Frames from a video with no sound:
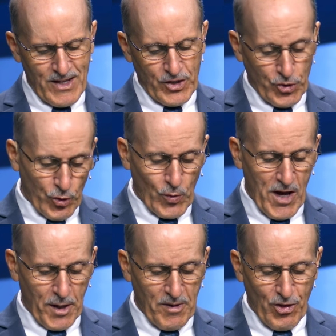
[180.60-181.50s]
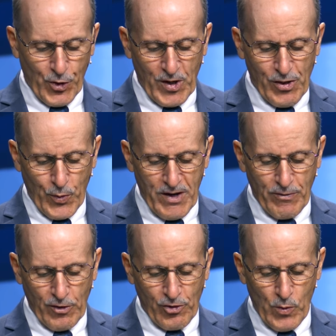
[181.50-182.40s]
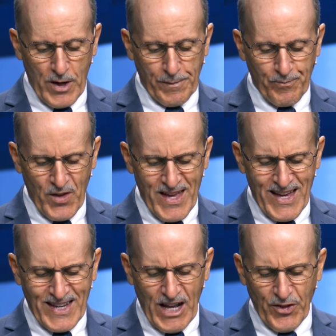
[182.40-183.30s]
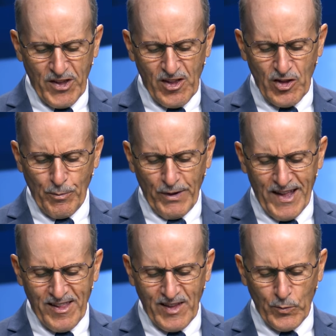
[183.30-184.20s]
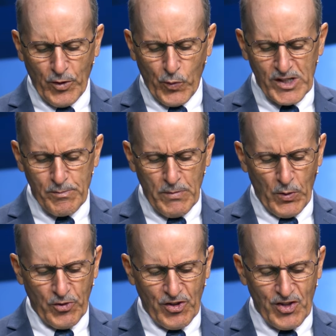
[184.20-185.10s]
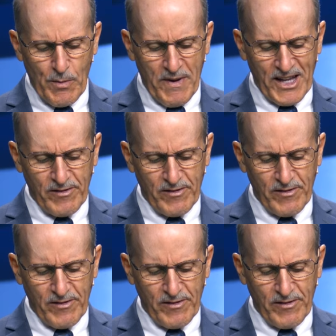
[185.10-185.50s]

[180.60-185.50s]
Deuteronomy 33, verse 1. Now, this is the blessing with which Moses, the man of